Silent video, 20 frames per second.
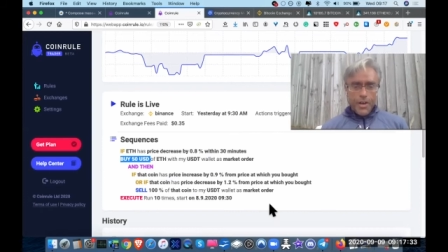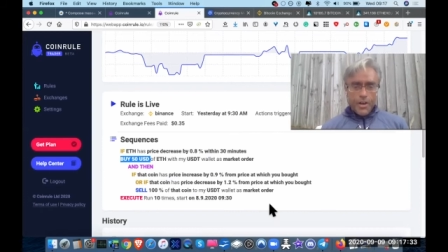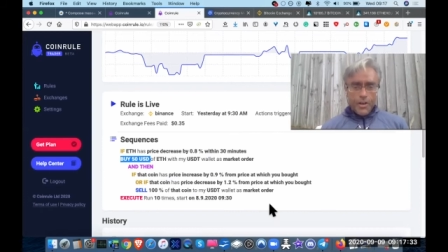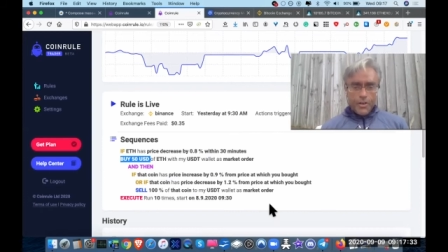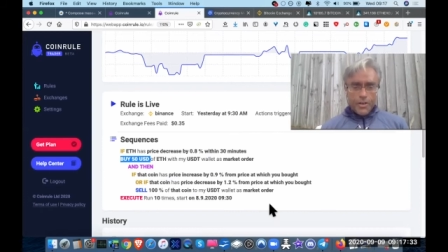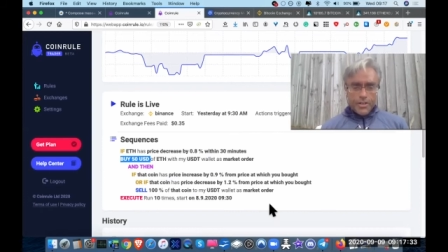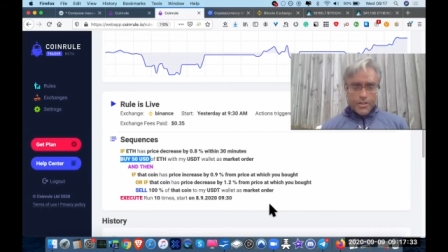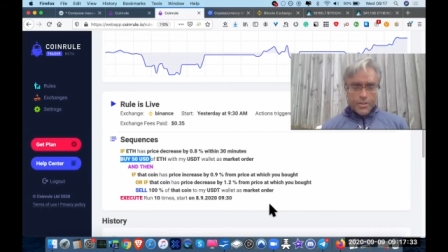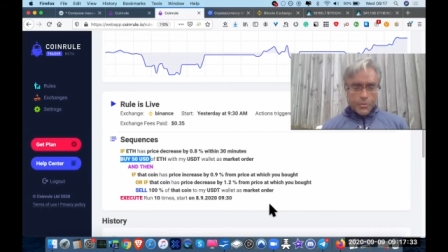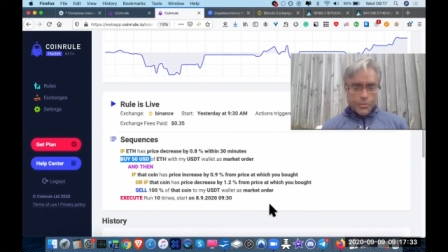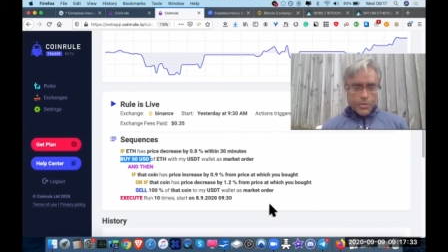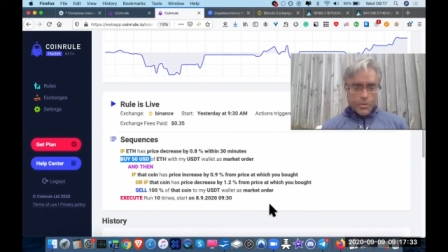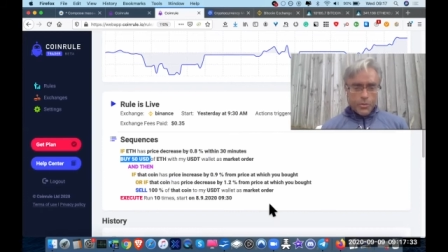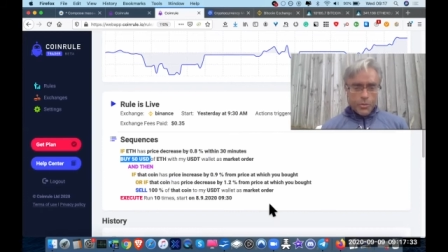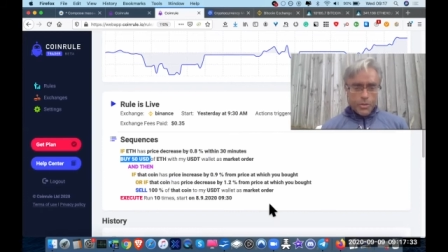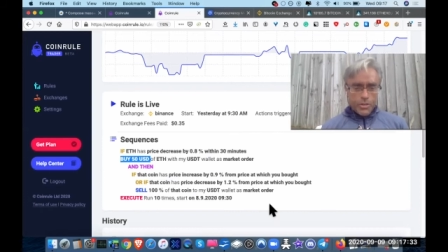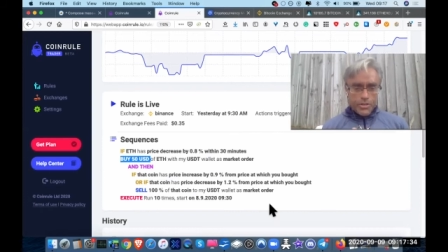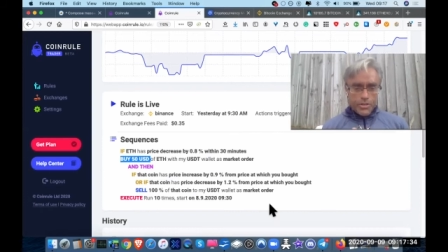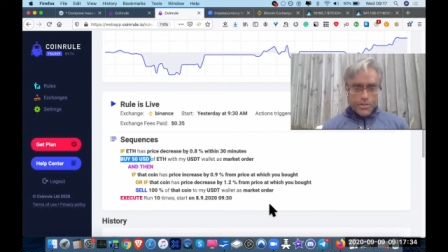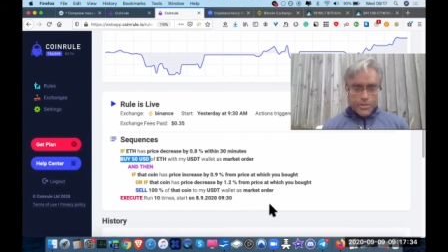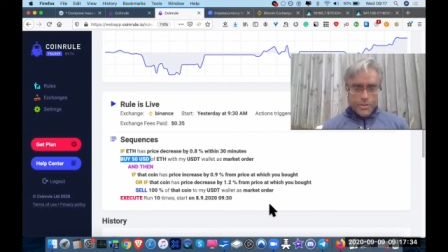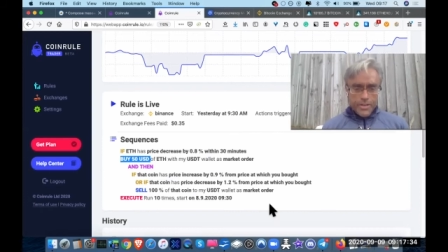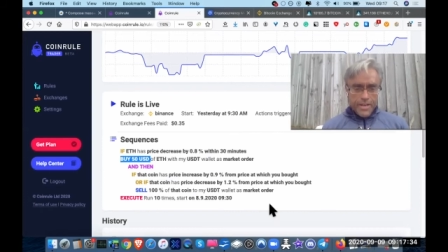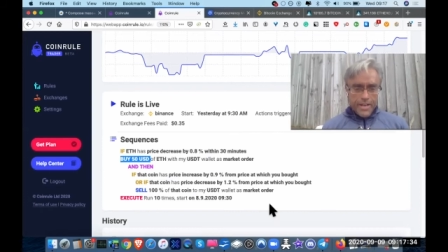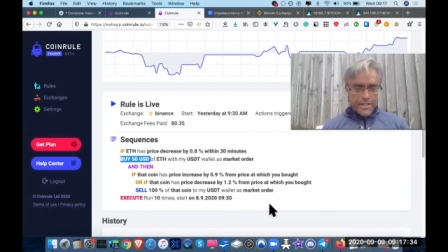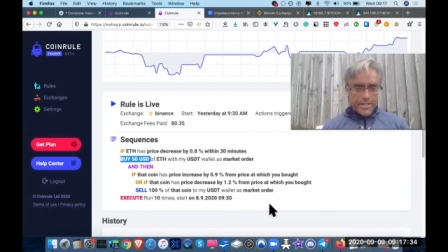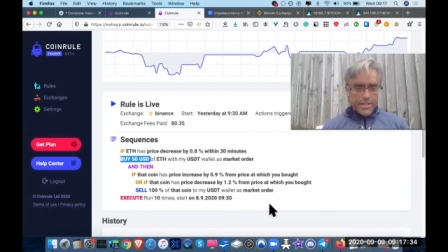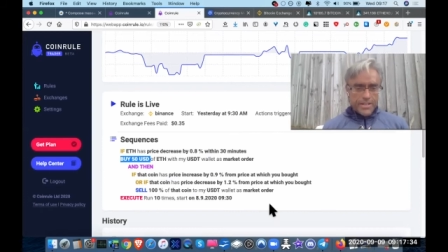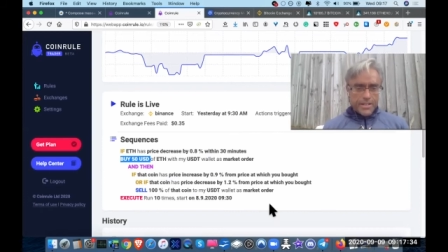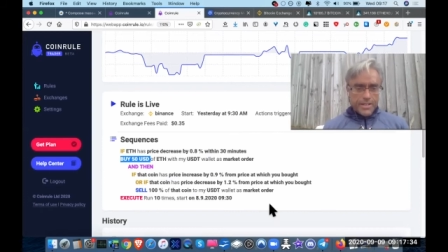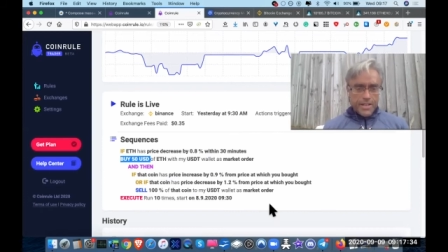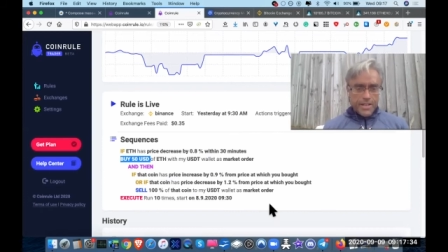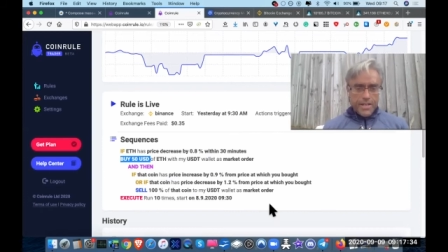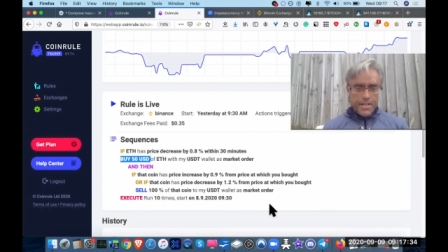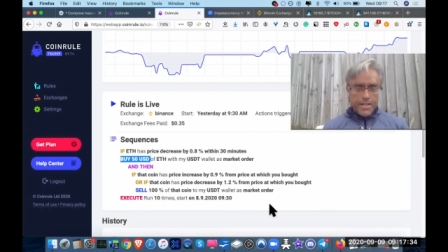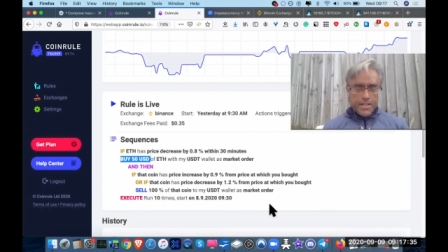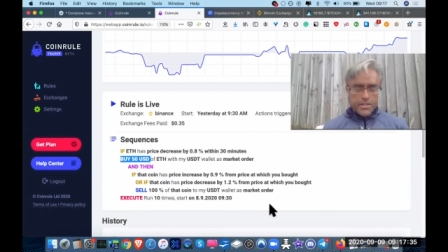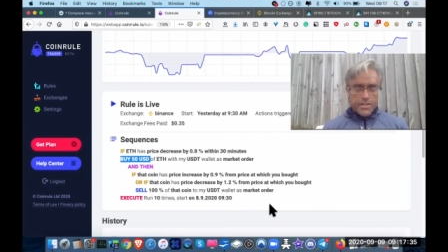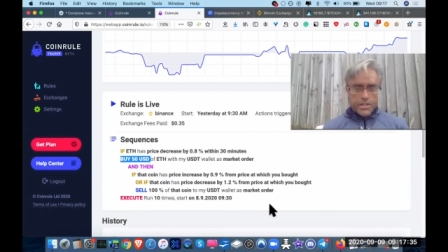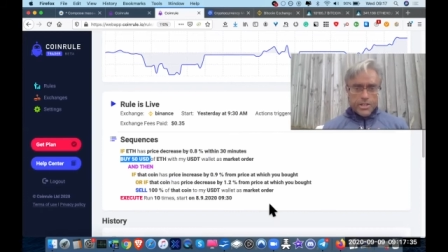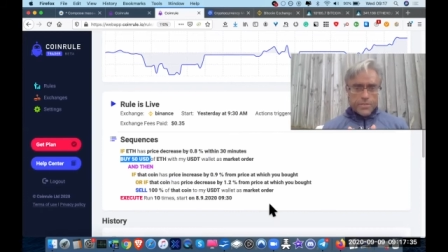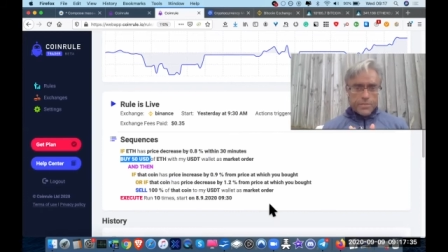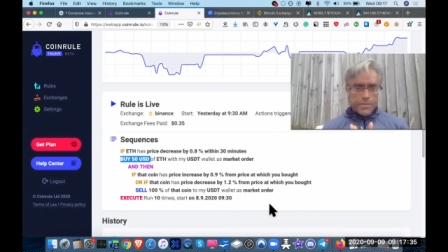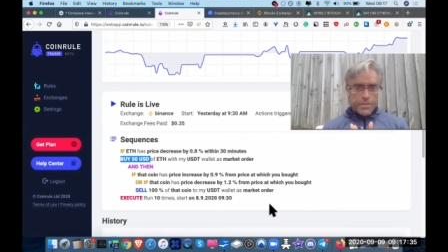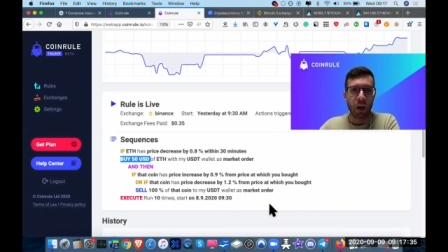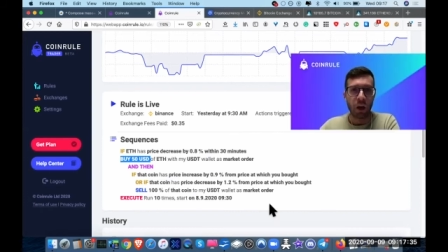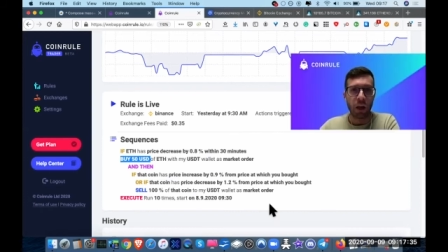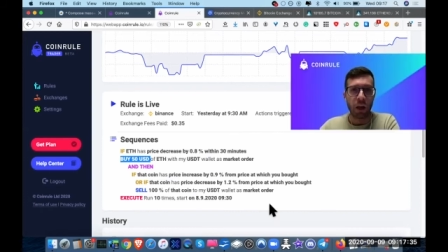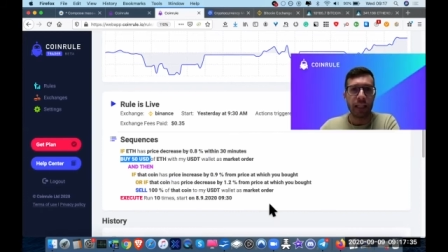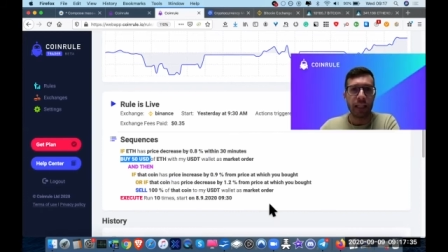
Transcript: All right. So, what do you want us to do next? Any uh, let's see